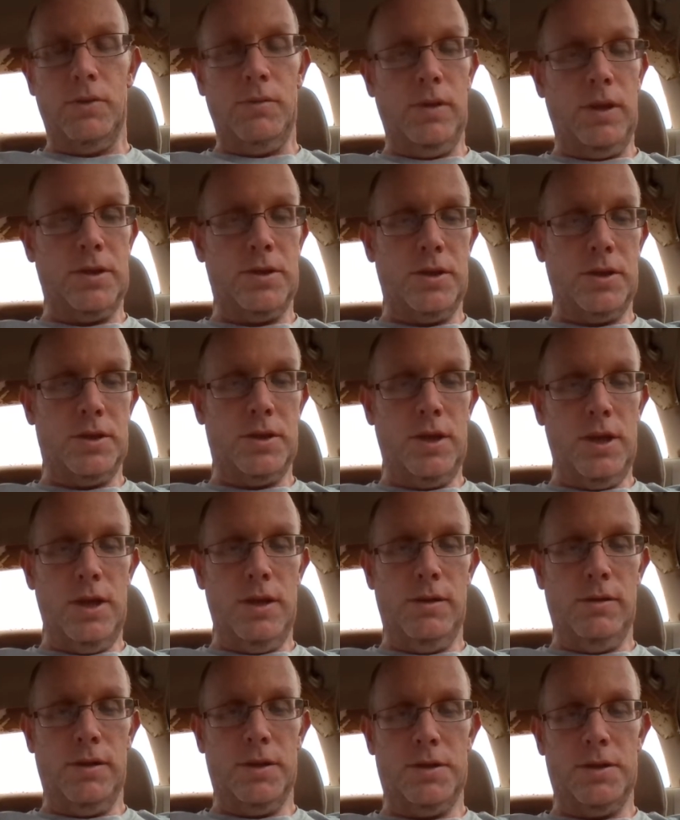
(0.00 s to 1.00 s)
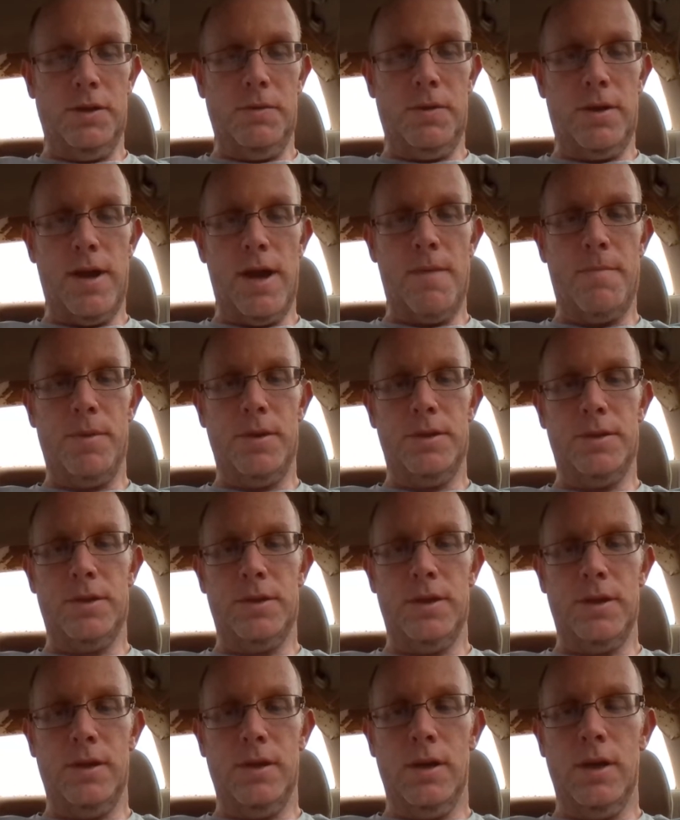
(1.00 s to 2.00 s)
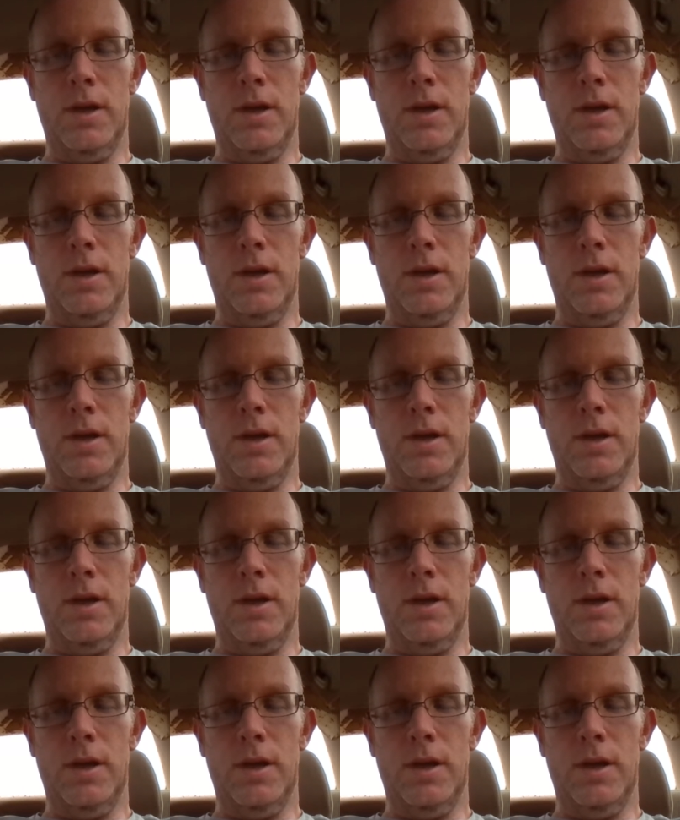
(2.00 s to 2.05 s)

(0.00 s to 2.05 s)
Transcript: let's just see. Let's see what happens.